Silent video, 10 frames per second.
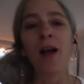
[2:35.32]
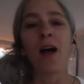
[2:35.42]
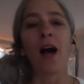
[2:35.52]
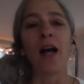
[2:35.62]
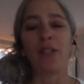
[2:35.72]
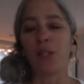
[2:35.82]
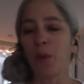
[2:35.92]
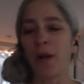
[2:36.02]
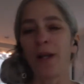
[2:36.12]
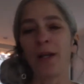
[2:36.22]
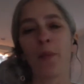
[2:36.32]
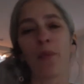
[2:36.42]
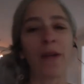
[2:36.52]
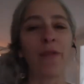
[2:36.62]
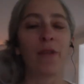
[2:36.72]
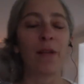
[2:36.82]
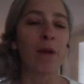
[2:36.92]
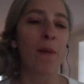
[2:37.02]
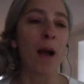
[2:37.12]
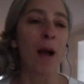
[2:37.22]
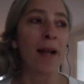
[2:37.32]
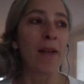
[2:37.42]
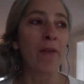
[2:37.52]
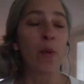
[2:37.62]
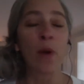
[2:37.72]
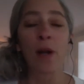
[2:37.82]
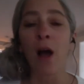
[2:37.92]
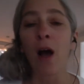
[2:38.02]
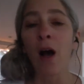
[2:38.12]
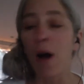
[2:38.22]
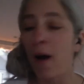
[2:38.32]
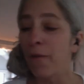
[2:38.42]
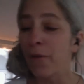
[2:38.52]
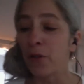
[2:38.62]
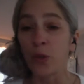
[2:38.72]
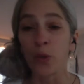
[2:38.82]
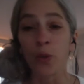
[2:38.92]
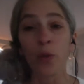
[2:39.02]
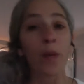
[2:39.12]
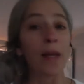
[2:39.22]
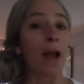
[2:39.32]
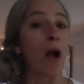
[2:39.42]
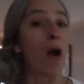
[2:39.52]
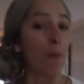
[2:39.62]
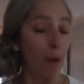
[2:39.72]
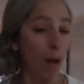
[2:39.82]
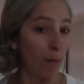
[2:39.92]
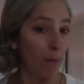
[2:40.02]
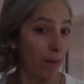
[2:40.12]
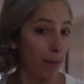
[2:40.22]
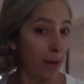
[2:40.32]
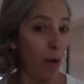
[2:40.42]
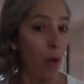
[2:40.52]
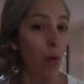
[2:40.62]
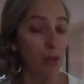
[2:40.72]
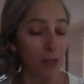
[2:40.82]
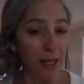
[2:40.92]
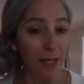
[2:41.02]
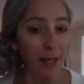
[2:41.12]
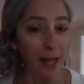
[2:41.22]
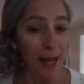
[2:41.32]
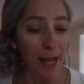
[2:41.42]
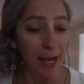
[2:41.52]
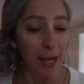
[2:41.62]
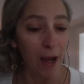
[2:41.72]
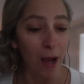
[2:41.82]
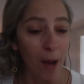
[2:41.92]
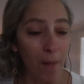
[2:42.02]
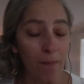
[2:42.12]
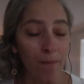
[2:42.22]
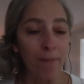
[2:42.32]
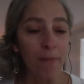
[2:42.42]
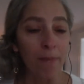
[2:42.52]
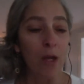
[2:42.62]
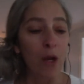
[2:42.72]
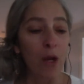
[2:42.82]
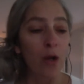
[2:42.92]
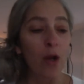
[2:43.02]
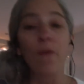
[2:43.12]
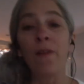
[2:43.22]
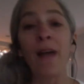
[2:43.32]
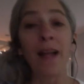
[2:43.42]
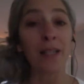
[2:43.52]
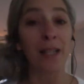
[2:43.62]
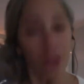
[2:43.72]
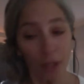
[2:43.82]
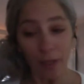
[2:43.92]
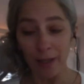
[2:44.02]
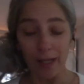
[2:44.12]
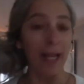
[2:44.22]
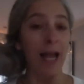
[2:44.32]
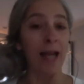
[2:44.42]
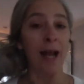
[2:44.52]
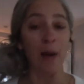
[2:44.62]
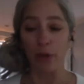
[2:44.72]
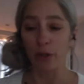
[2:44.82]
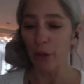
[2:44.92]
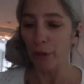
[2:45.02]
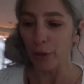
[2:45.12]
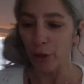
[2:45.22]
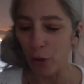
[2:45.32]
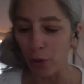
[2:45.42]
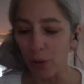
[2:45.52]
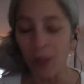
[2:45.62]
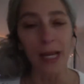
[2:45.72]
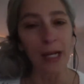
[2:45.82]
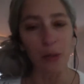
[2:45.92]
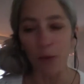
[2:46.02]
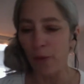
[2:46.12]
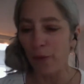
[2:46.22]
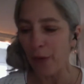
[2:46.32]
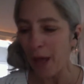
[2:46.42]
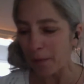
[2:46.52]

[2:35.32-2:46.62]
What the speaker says: I just wanted to briefly remind everyone, for June, we are probably hosting a COVID vaccination clinic at our church, so stay tuned for that.